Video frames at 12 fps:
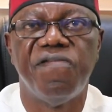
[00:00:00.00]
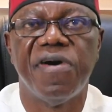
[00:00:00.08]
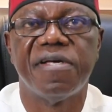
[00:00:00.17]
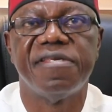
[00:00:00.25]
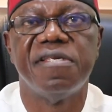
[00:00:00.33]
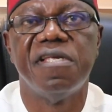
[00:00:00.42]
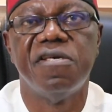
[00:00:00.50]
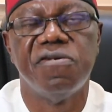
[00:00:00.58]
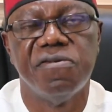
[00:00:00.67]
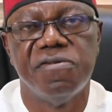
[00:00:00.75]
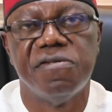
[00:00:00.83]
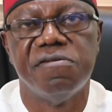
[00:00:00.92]

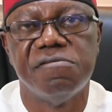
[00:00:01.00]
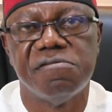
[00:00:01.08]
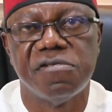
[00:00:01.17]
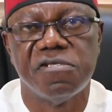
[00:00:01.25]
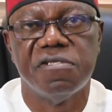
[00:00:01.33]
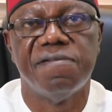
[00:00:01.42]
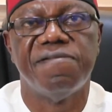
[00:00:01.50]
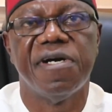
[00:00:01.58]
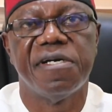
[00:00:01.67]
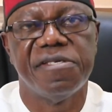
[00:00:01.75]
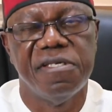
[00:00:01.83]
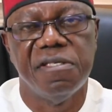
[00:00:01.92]
vaccinations or
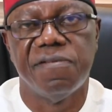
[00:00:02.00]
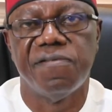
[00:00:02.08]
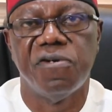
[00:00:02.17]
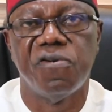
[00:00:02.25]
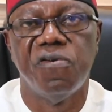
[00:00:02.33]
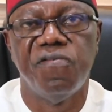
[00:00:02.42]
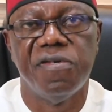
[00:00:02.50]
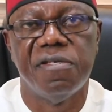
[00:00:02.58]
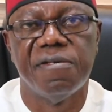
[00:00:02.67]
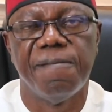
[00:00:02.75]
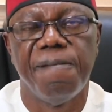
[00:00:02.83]
vaccines for COVID.